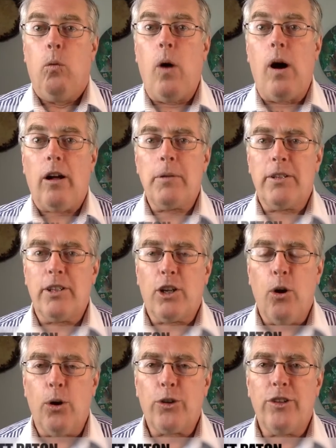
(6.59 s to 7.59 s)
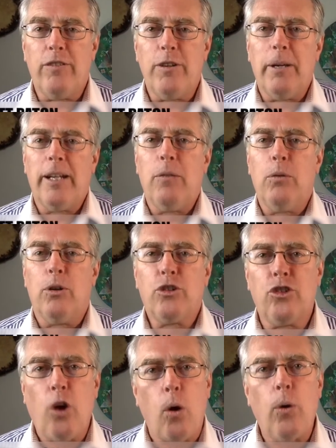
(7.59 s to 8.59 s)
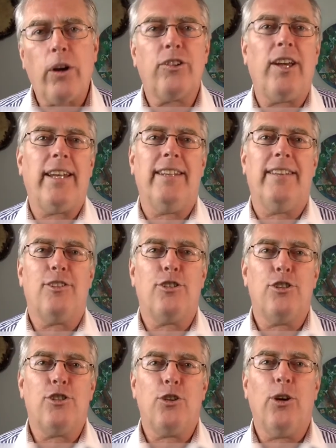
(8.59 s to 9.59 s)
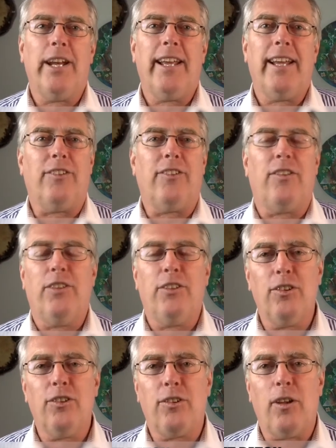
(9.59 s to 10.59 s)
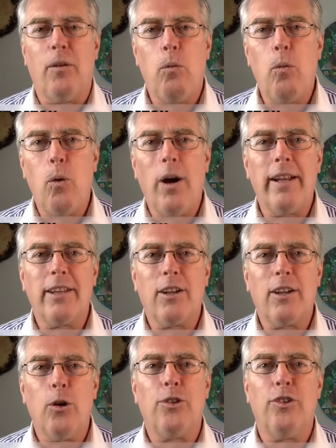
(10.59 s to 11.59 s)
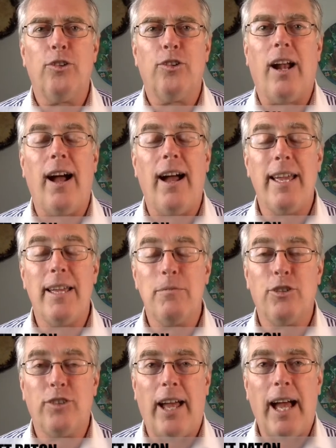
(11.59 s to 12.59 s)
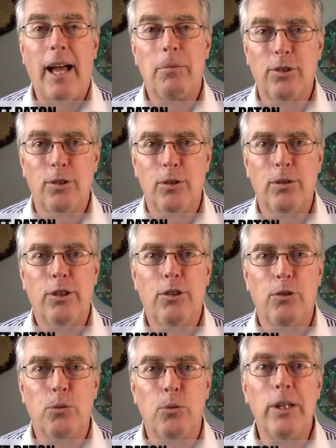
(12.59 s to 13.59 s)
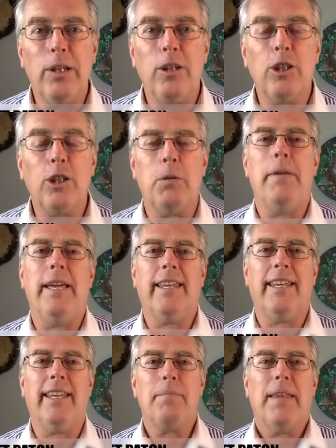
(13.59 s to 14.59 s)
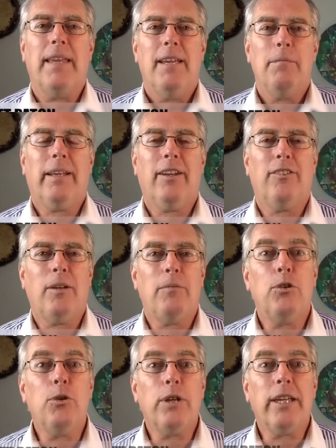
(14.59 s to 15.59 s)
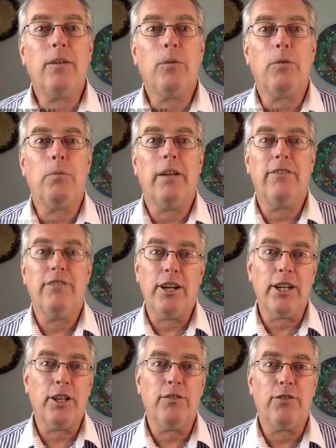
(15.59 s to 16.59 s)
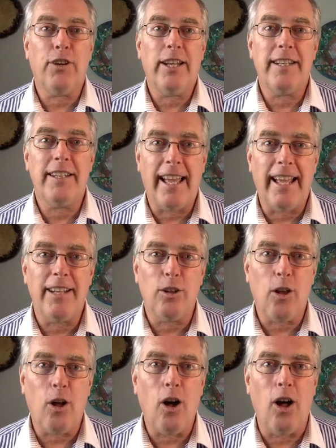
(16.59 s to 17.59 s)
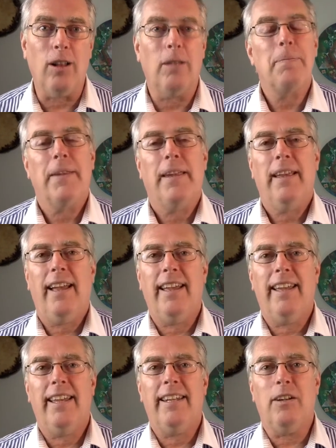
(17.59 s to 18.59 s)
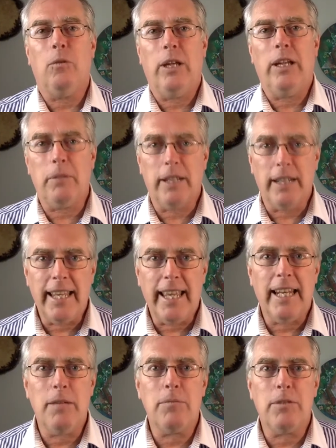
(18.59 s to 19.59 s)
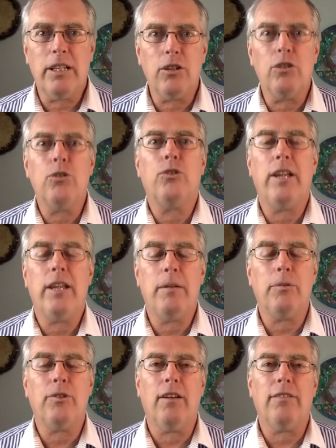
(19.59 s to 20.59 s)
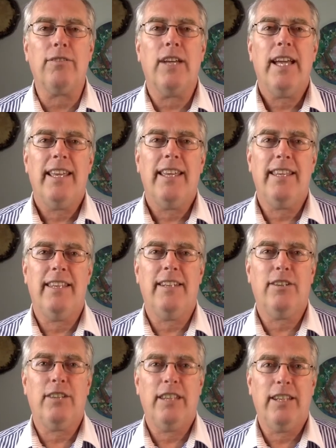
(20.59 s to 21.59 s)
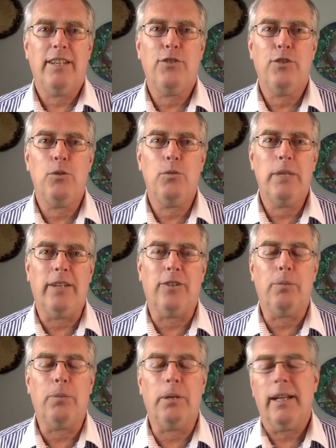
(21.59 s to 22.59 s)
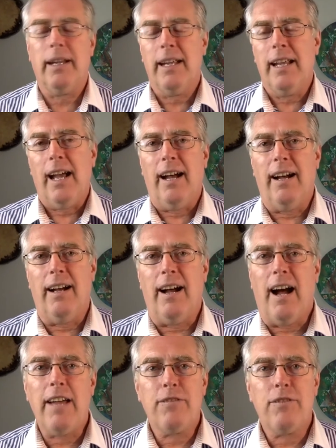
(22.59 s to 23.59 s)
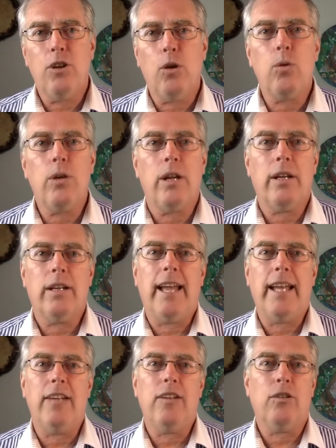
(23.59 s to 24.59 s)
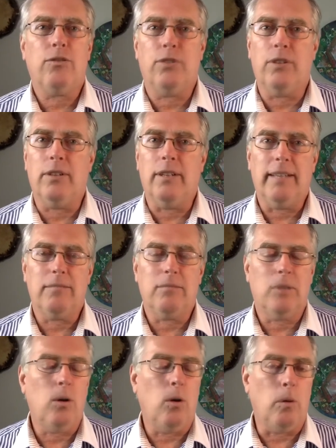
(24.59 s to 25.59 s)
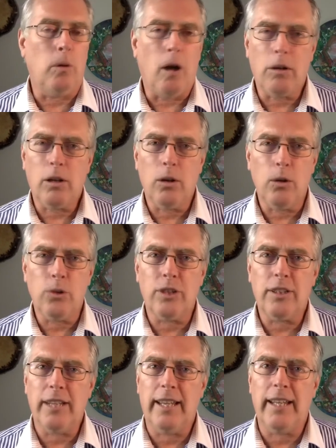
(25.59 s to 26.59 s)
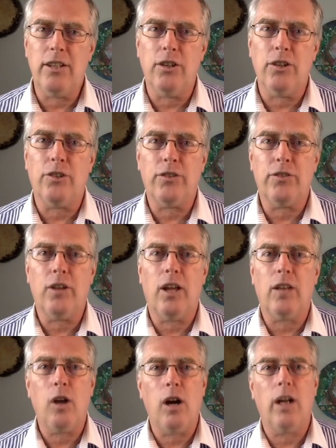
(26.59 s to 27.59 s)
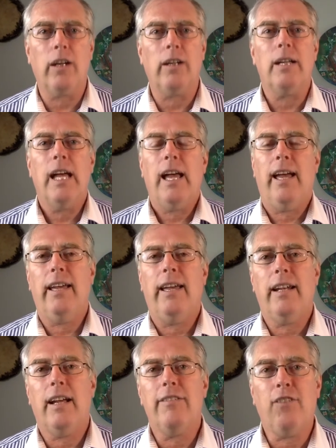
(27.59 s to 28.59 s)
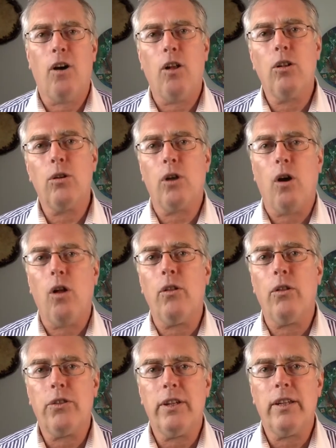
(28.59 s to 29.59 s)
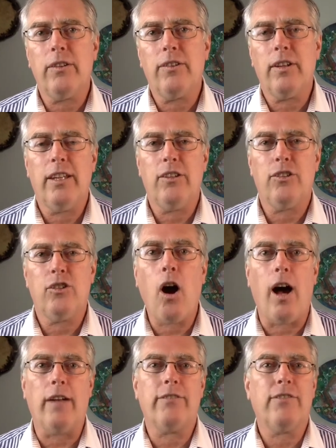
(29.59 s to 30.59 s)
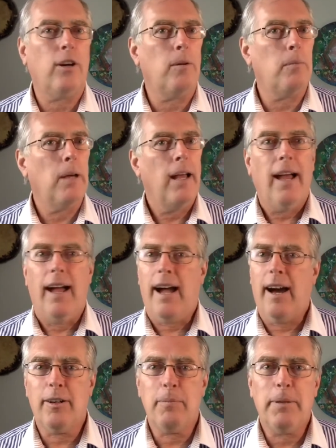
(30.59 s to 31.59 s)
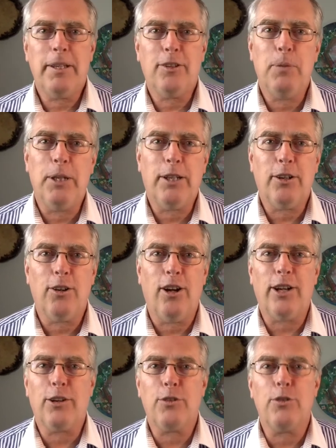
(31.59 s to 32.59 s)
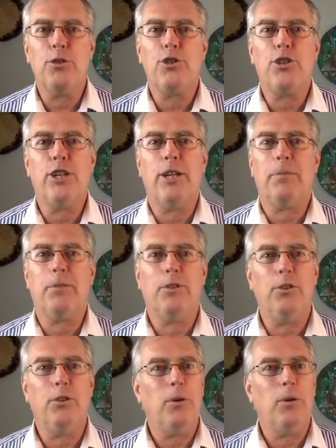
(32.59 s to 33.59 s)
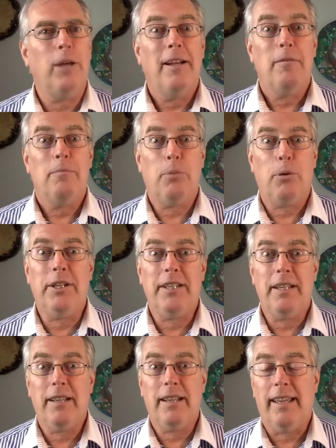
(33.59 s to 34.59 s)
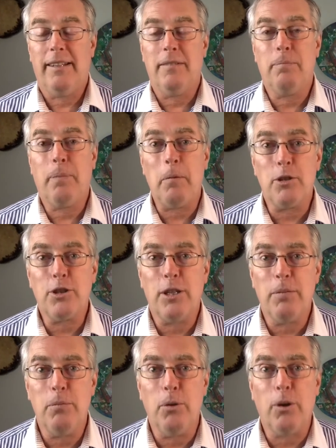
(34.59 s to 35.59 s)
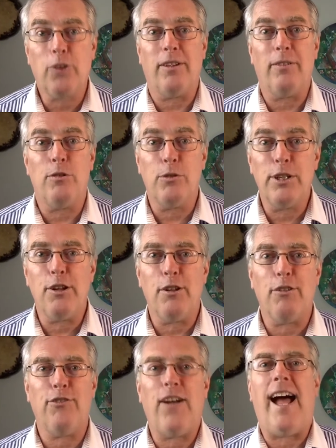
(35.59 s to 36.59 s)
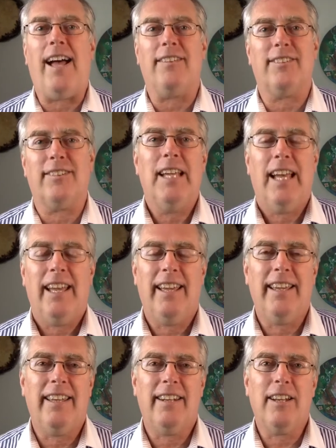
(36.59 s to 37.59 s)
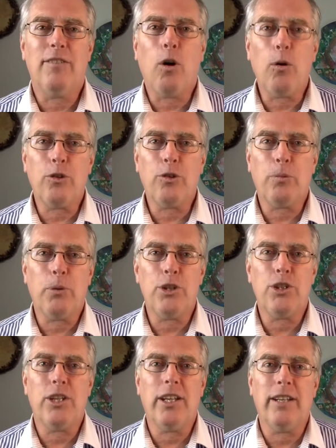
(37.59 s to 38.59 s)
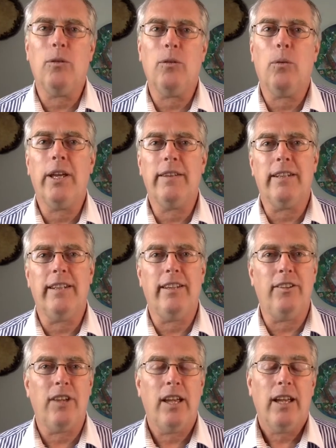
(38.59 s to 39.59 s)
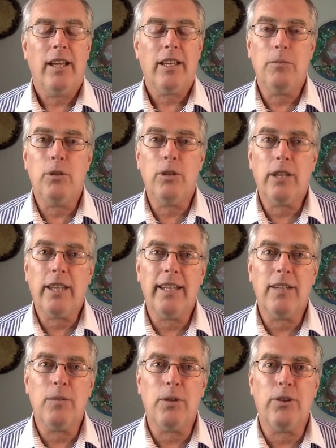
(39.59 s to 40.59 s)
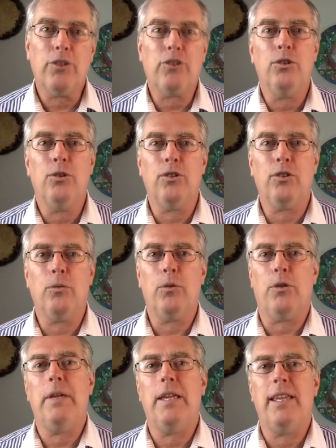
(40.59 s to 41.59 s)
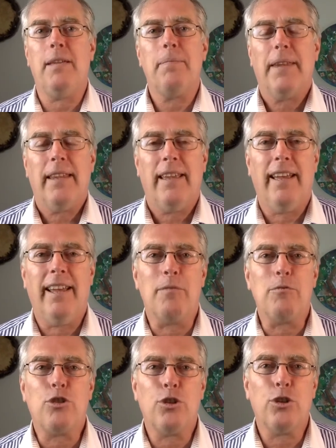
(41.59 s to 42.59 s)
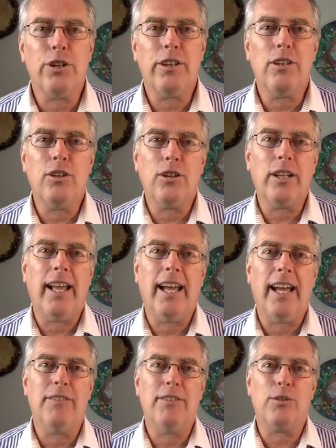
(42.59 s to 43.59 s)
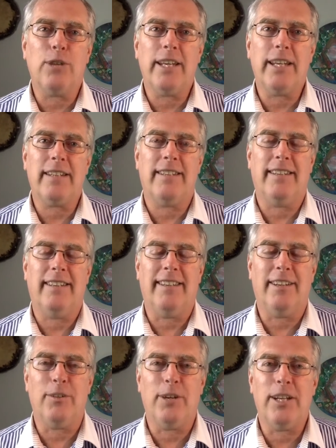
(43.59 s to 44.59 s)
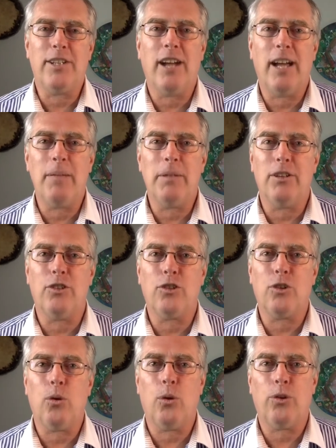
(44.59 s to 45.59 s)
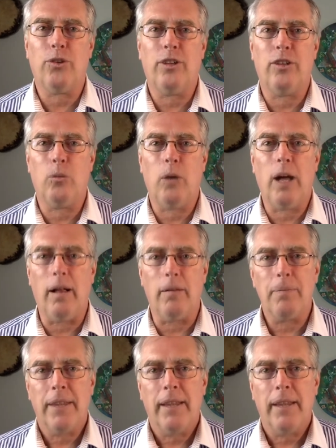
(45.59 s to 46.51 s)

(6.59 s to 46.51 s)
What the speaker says: Welcome to the course, everybody. We're so excited that you're joining us. This is one of the courses that I am just absolutely thrilled to be making because I'm doing it with my very good friend, Daniel Hall. And I'm going to get him to introduce himself in a few minutes. But I've known Daniel for close to 10 years, if not longer. And I've followed all the things that he's taught, from how to be a speaker on a cruise ship to printing and publishing books real fast. And I've always appreciated the way that he's communicated with his students and with me. And I'm sure that you're going to have a great time in this course as well.